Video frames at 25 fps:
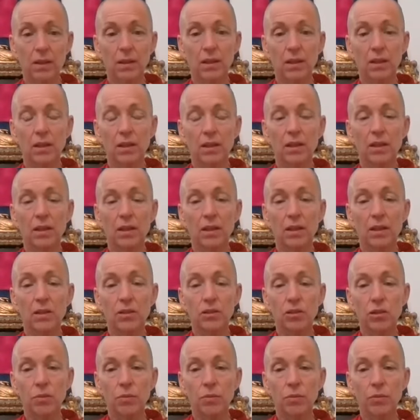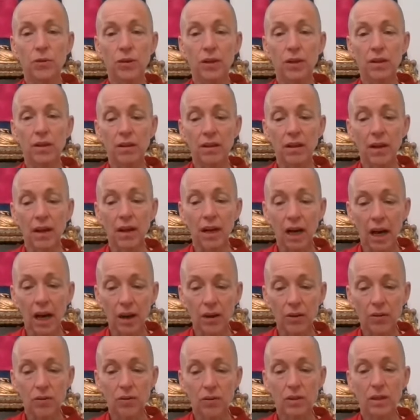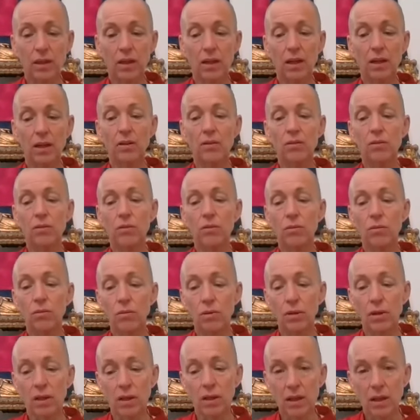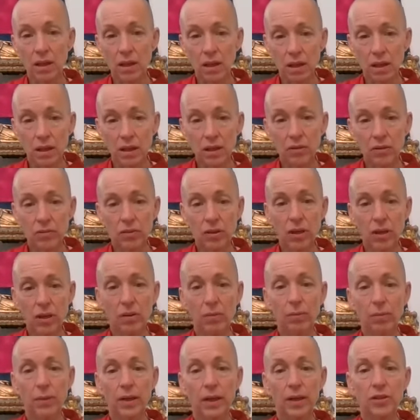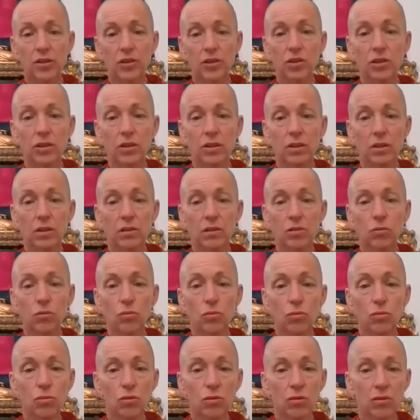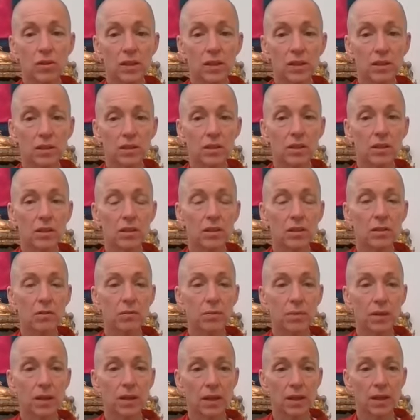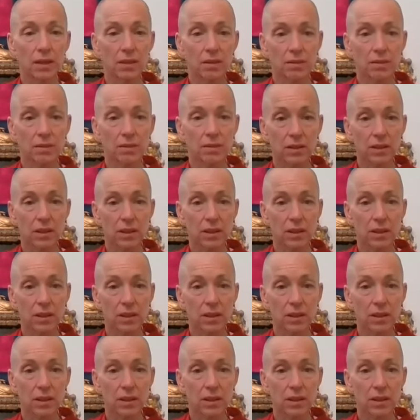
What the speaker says: And then as you breathe out now with love and compassion to all of these sentient beings.